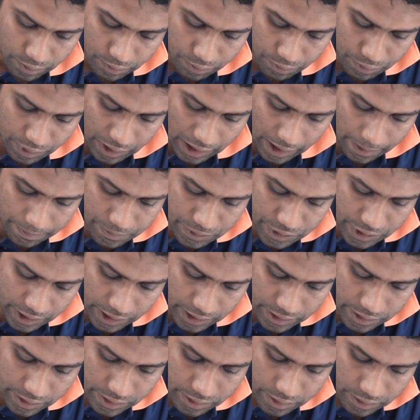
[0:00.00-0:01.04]
we have
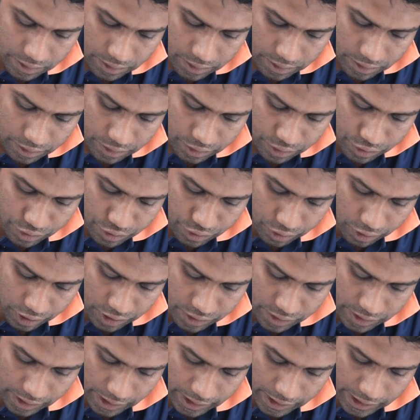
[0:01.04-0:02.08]
just short
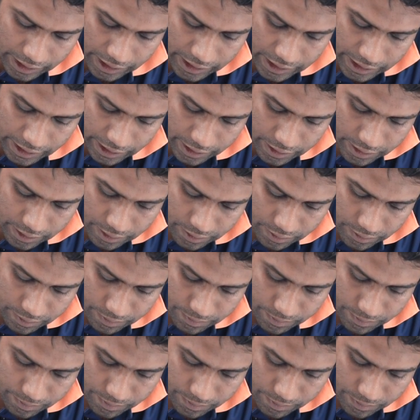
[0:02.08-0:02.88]
circuited